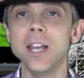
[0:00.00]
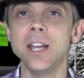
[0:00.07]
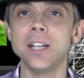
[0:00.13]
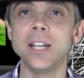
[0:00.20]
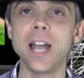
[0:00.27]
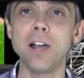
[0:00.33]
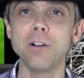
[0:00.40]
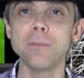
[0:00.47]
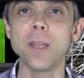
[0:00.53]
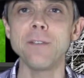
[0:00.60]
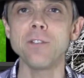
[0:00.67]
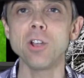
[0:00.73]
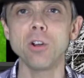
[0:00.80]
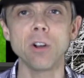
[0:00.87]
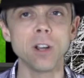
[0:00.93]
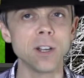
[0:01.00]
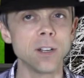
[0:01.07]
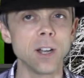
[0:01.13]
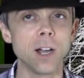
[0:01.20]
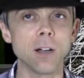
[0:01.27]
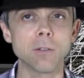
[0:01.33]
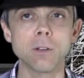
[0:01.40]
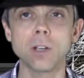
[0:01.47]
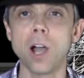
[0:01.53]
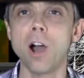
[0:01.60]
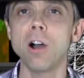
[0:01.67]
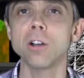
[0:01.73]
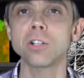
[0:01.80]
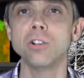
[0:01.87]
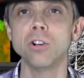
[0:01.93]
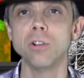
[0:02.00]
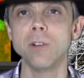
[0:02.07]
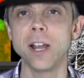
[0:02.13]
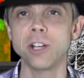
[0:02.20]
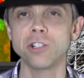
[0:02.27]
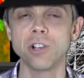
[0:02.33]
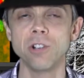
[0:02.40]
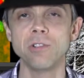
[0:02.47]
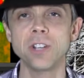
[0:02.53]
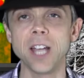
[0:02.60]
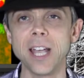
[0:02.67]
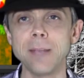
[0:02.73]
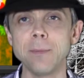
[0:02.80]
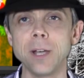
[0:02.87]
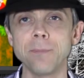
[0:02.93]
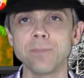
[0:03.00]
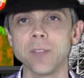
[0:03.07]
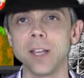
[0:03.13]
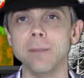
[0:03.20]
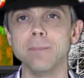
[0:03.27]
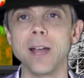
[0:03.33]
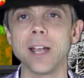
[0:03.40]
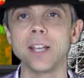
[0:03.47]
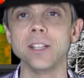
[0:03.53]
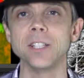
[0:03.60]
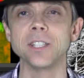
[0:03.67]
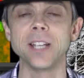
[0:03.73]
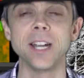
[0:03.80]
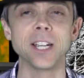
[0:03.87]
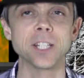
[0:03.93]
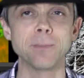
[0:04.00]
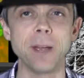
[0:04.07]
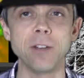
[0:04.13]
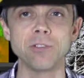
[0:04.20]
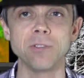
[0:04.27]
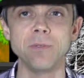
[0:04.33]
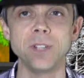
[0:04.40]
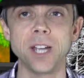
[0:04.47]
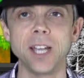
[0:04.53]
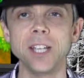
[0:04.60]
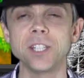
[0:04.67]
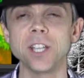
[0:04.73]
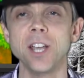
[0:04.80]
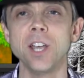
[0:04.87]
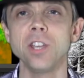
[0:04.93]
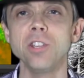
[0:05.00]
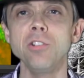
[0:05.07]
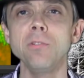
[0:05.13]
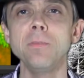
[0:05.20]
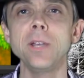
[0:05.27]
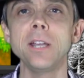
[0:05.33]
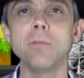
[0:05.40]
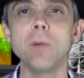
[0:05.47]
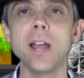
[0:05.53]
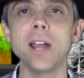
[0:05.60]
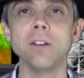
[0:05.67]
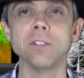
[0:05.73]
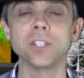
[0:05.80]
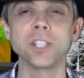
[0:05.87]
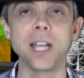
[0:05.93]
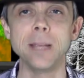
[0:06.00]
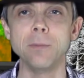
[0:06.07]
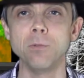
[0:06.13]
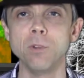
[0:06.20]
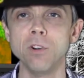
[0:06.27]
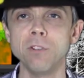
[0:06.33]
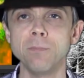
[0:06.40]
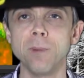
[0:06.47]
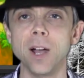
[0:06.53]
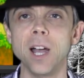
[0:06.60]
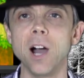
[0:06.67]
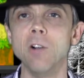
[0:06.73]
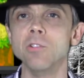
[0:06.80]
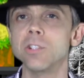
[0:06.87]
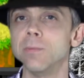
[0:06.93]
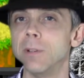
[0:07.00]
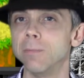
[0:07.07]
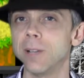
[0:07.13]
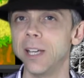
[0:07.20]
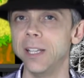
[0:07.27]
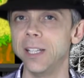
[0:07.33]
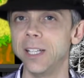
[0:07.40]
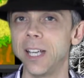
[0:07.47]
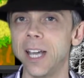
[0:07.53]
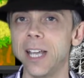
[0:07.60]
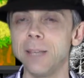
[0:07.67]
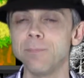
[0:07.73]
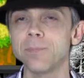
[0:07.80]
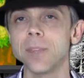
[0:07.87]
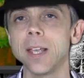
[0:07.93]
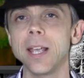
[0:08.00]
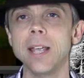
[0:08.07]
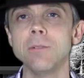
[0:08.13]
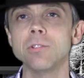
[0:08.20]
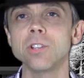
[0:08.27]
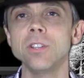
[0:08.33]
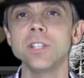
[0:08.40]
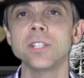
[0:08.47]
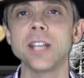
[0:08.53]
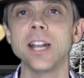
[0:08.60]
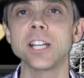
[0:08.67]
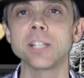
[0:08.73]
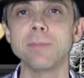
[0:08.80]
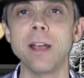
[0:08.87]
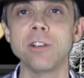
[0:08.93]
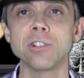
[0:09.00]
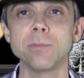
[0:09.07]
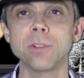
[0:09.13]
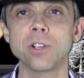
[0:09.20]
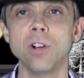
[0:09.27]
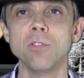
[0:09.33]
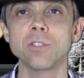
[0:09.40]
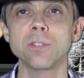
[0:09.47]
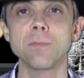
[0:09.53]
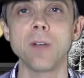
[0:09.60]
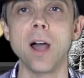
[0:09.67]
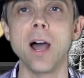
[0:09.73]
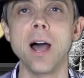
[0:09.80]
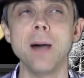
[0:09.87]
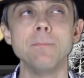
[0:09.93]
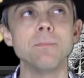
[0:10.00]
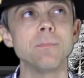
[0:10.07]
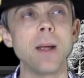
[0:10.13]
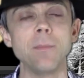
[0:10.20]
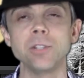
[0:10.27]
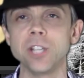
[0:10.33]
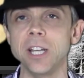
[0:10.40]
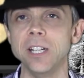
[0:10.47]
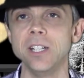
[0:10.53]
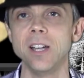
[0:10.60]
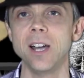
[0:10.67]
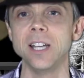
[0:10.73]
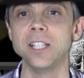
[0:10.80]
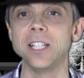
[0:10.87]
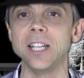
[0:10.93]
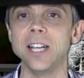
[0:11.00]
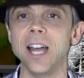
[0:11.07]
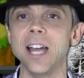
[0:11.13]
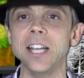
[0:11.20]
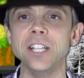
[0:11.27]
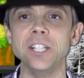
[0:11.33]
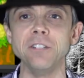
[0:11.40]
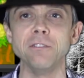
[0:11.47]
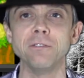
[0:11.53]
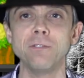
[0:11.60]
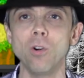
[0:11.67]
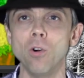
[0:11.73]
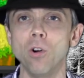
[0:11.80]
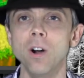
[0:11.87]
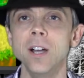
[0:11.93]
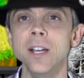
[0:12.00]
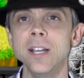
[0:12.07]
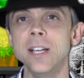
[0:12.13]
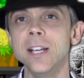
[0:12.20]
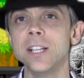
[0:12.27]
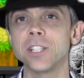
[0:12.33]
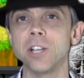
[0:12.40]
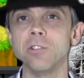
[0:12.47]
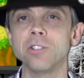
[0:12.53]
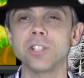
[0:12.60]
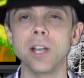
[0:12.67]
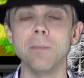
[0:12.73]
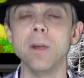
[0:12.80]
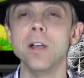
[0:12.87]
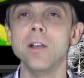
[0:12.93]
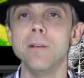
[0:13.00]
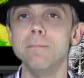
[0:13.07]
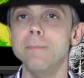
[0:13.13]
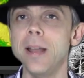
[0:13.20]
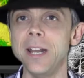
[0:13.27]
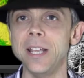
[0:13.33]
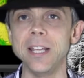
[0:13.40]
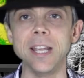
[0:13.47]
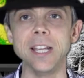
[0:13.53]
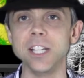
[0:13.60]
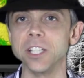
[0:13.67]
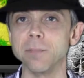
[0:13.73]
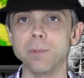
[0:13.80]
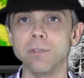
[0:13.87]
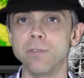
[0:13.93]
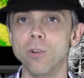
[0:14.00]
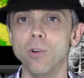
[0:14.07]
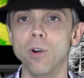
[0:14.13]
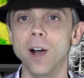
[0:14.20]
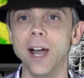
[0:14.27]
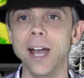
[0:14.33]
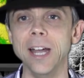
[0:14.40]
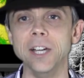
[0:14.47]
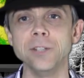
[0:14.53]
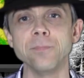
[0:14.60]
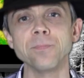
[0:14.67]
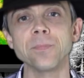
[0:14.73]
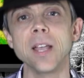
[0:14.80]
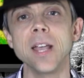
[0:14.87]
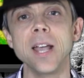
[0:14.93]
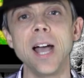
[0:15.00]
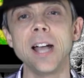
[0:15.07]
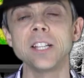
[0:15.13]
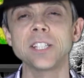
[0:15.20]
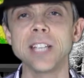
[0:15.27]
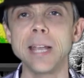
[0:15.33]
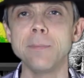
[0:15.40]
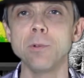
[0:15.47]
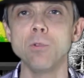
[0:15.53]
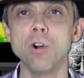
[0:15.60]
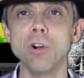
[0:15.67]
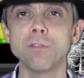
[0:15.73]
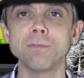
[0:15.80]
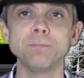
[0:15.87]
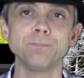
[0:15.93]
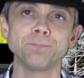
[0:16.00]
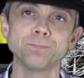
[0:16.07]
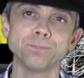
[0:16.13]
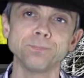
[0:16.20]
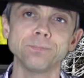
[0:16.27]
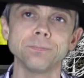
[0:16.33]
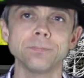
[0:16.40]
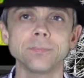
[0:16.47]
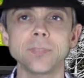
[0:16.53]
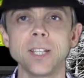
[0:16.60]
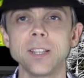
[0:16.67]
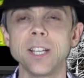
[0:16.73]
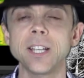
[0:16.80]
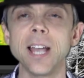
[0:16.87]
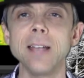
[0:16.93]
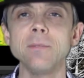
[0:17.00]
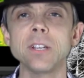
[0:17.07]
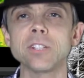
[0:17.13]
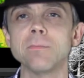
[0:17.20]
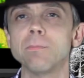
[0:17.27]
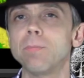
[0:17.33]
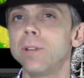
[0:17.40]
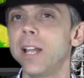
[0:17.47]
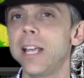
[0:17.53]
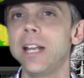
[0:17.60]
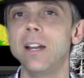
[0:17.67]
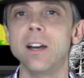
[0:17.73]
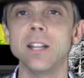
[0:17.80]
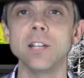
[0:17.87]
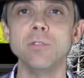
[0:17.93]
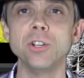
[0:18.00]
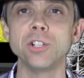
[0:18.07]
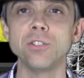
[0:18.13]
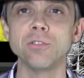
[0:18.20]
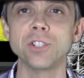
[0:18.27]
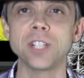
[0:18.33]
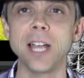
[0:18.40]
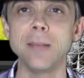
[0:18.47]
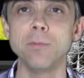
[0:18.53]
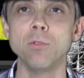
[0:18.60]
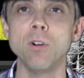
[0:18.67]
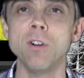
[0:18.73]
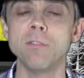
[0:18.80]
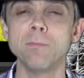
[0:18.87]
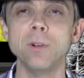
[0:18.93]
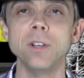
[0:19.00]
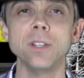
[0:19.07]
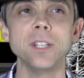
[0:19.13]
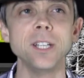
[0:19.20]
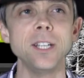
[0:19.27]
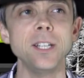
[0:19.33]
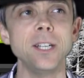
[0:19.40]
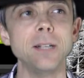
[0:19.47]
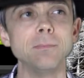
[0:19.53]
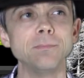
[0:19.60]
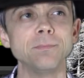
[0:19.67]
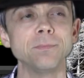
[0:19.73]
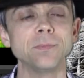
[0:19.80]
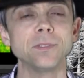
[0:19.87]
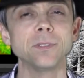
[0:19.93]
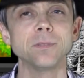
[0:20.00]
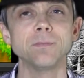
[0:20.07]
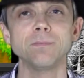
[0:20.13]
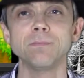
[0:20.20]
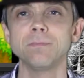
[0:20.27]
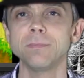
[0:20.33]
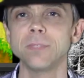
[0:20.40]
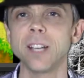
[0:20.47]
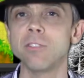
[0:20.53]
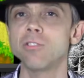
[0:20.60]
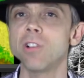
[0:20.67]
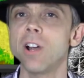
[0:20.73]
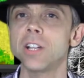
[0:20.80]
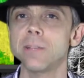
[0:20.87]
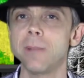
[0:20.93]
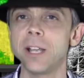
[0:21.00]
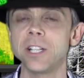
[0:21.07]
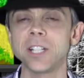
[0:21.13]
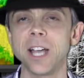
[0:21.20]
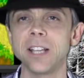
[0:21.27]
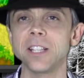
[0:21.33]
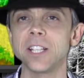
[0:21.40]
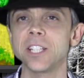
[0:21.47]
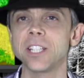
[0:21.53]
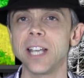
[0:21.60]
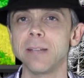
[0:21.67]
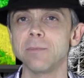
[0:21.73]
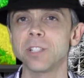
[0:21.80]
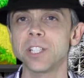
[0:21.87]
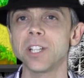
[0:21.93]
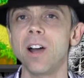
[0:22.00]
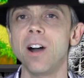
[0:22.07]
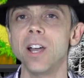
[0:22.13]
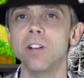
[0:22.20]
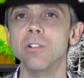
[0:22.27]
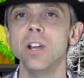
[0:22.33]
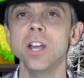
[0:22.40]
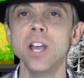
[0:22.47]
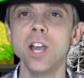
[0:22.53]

Now, if you're a hardcore retro gamer, and back in the ZX Spectrum days, you'll be aware of Sabre Wolf by Ultimate Play the Game. It was on the ZX Spectrum, of course, published in 1984, so some many years beforehand. And Sabre Wolf, the game doesn't play like the original Sabre Wolf, but they've tried to maintain the same style.